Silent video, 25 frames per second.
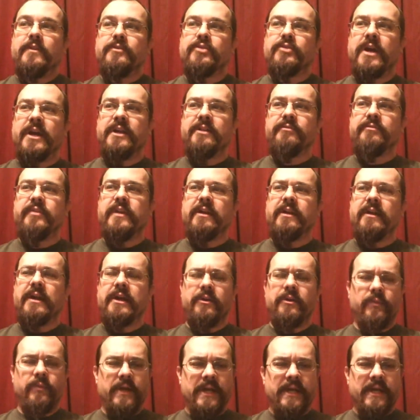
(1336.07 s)
trying to figure
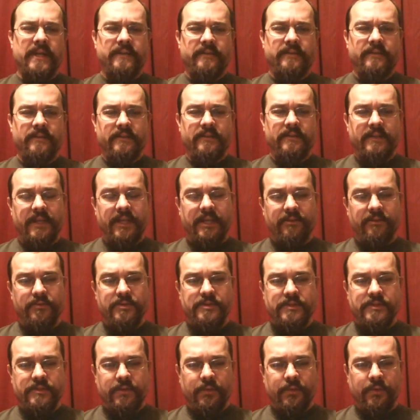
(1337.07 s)
out a way to get it
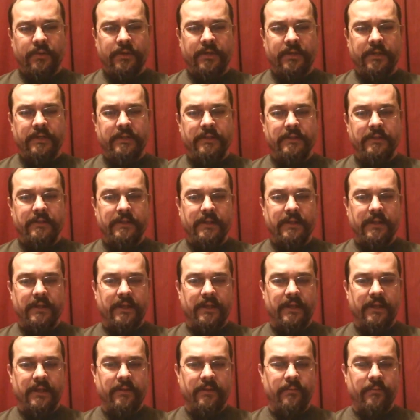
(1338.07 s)
restored.
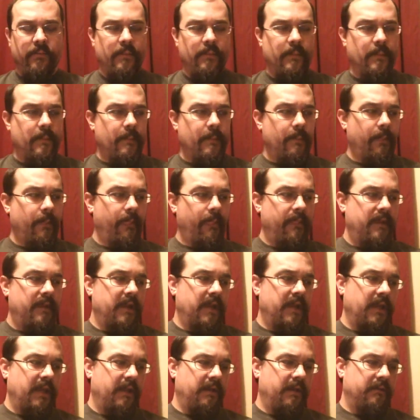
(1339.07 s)

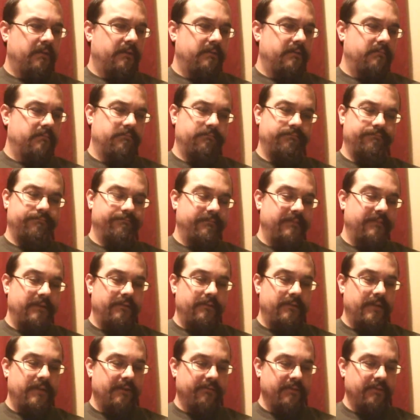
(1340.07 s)
And
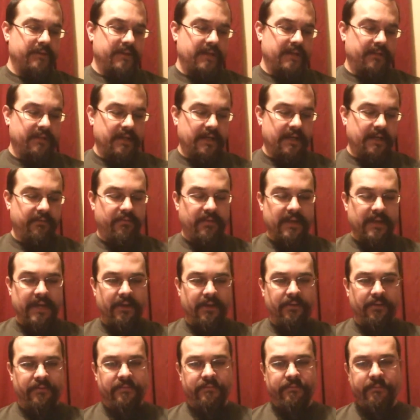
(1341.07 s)
everything that I
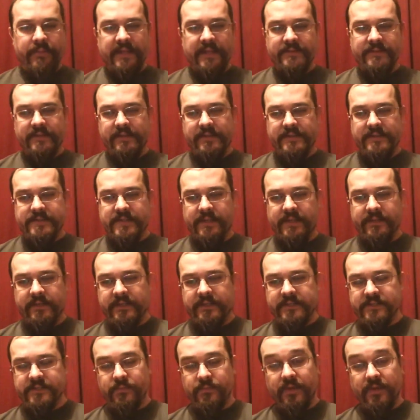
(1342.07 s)
found basically said that
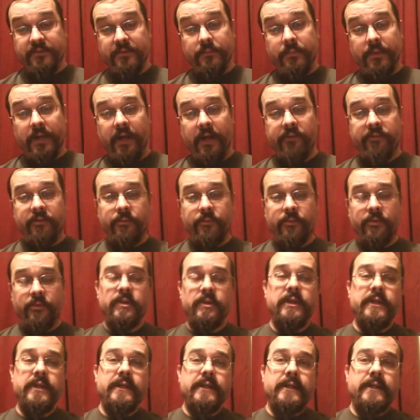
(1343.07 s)
it just wasn't possible.